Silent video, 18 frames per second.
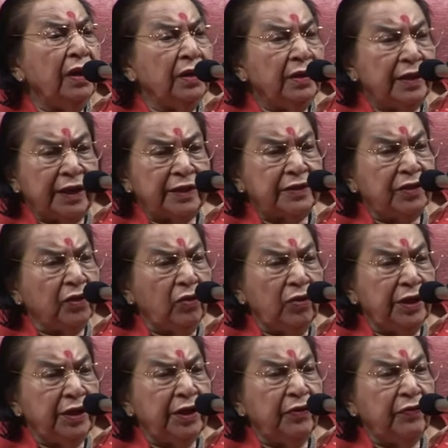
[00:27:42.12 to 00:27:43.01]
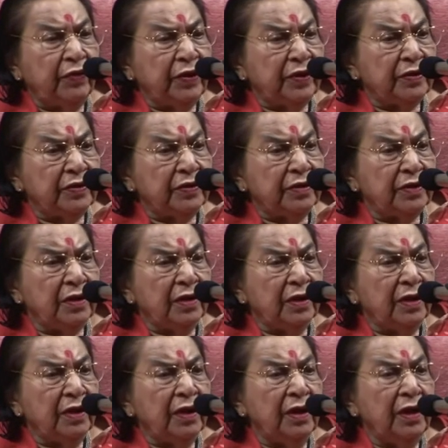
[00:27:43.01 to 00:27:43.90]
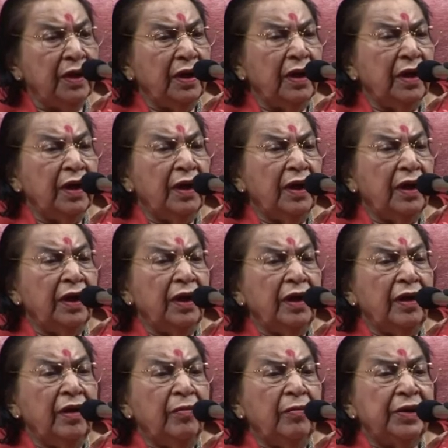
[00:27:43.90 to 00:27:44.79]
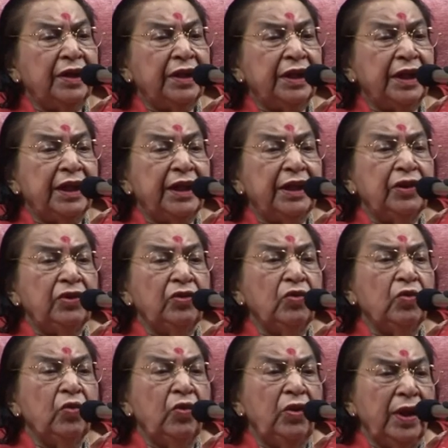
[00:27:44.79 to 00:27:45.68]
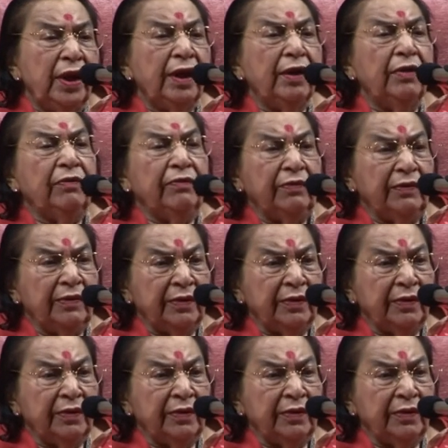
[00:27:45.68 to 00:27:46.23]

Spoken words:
That's the only difference. But there is no love.